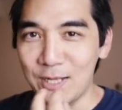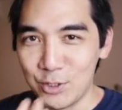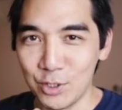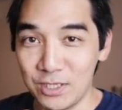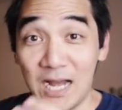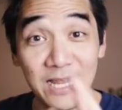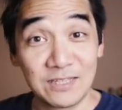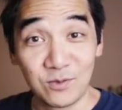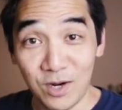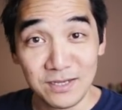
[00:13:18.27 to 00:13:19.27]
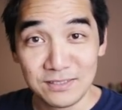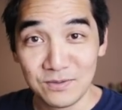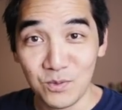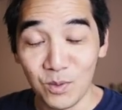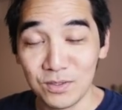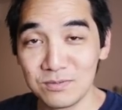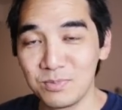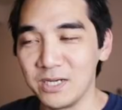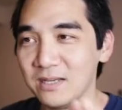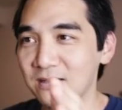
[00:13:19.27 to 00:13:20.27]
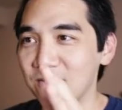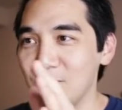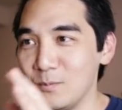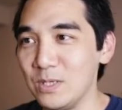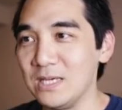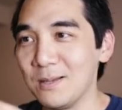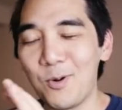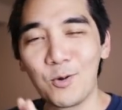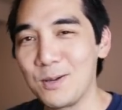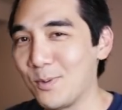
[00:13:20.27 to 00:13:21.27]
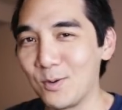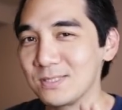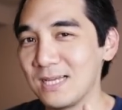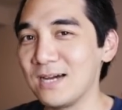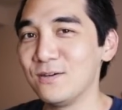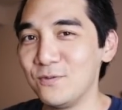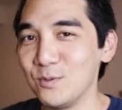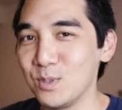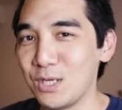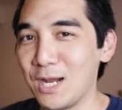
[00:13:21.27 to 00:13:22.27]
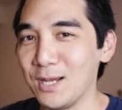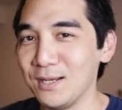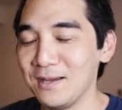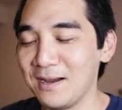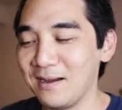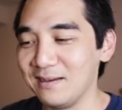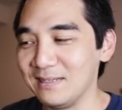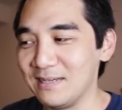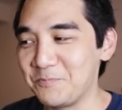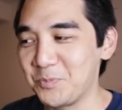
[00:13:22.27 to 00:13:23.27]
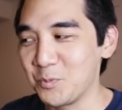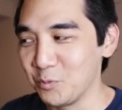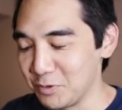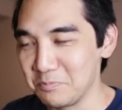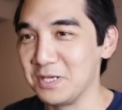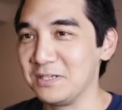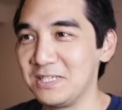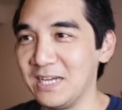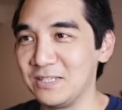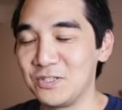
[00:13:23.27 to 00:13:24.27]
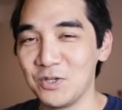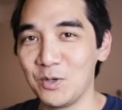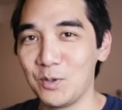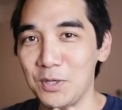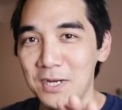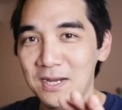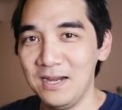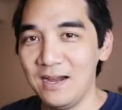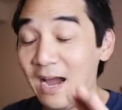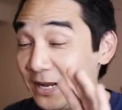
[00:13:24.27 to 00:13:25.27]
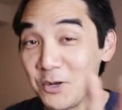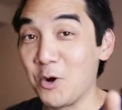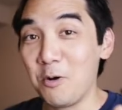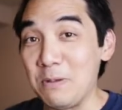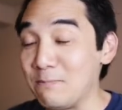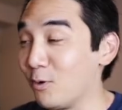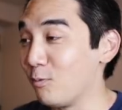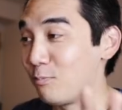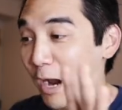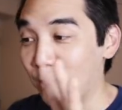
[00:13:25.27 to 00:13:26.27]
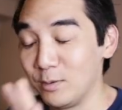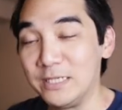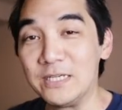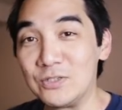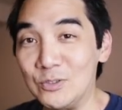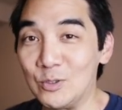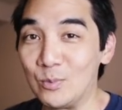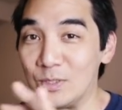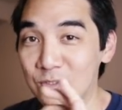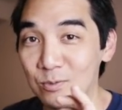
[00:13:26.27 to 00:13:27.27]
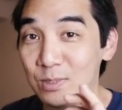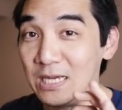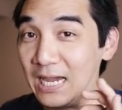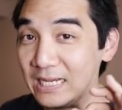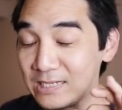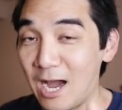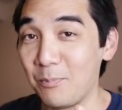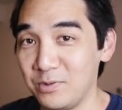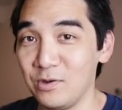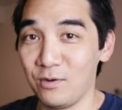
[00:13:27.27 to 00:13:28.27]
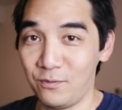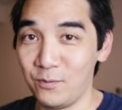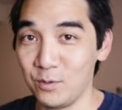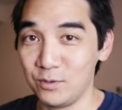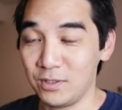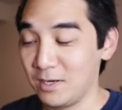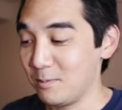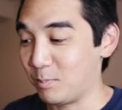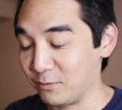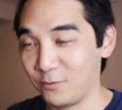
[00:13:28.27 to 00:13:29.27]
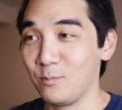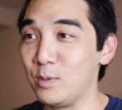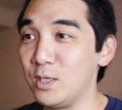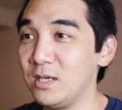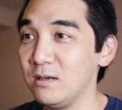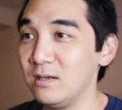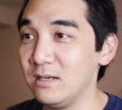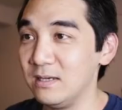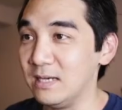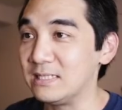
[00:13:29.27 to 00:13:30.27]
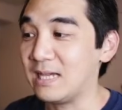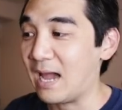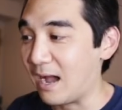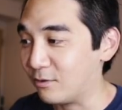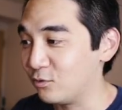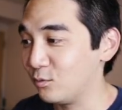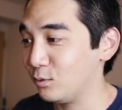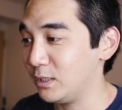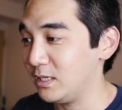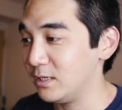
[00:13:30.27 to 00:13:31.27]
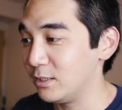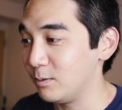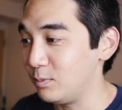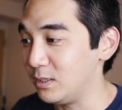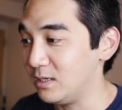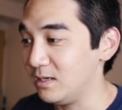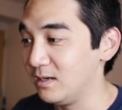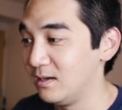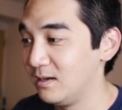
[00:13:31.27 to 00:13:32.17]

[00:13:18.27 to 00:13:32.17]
good. I like the rice, of course, but for me, the poke bowl is not a food that I would miss. And so I know people would probably assume this would be a top tier food, but for me, it's actually gonna be